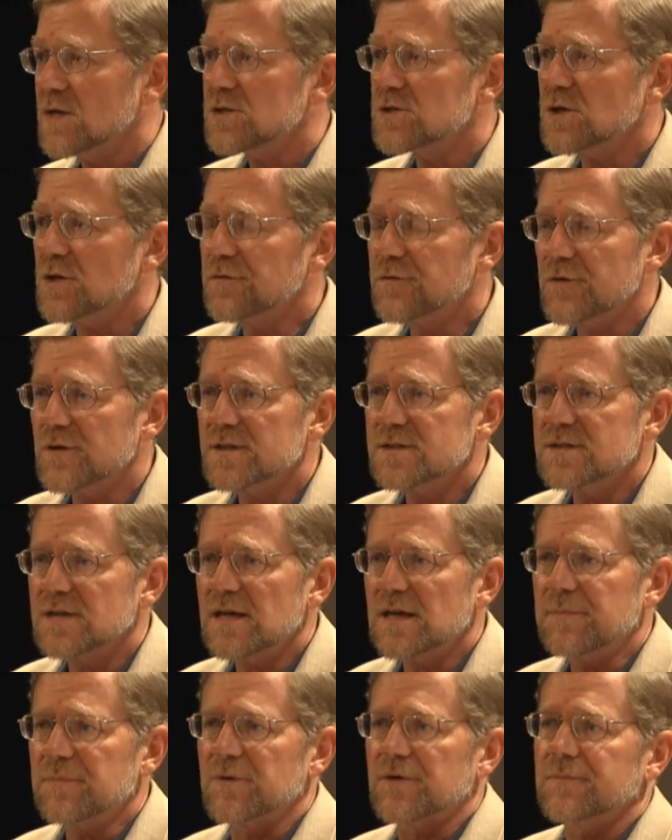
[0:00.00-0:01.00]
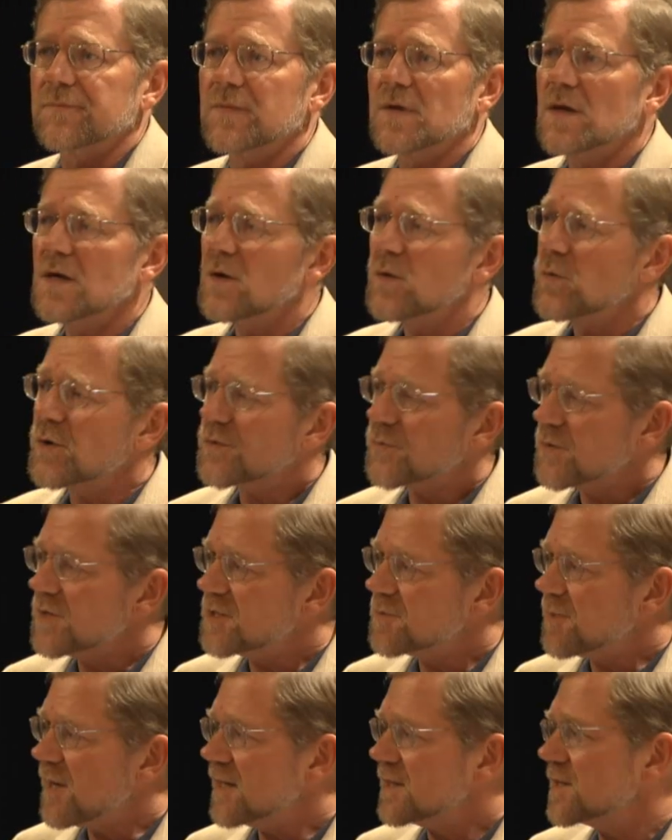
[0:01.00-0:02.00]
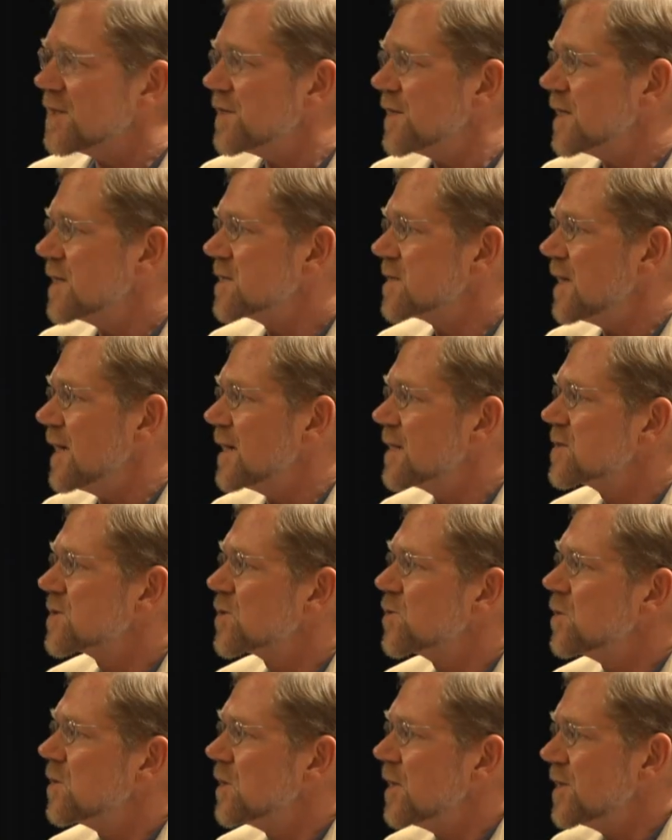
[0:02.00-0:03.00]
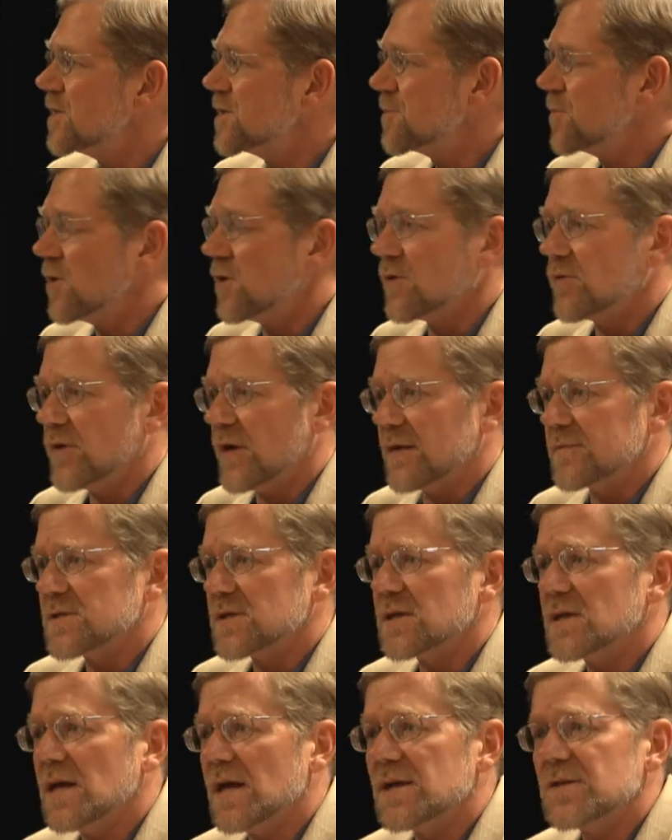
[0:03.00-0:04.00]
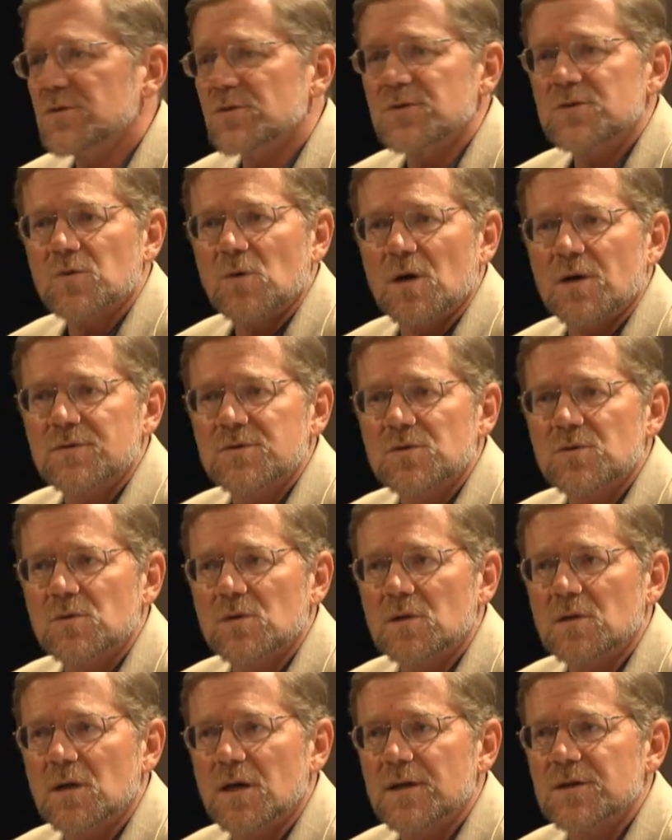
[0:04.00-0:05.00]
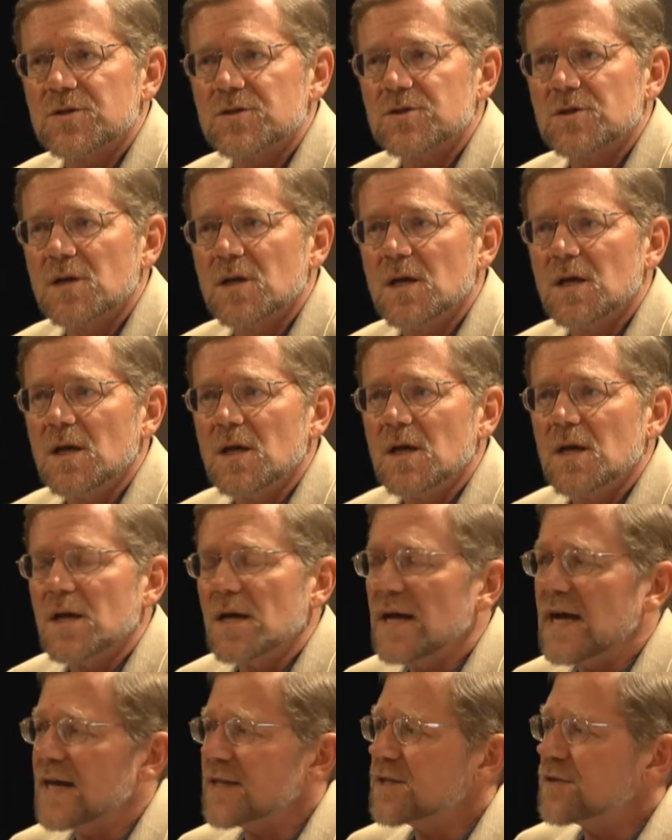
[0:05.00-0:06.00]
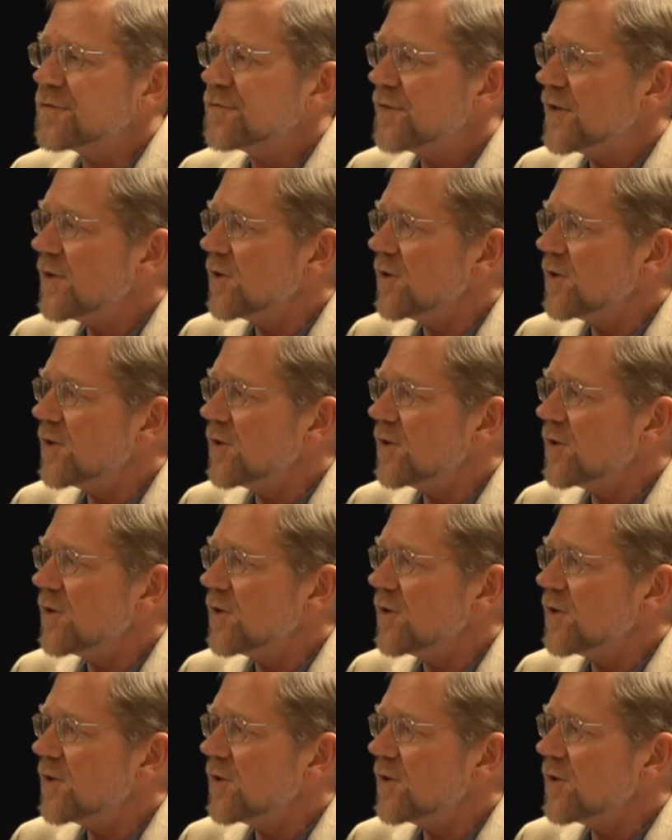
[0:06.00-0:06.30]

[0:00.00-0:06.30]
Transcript: So, for example, with respect to things like school lunch programs and K through 12 school lunch, at the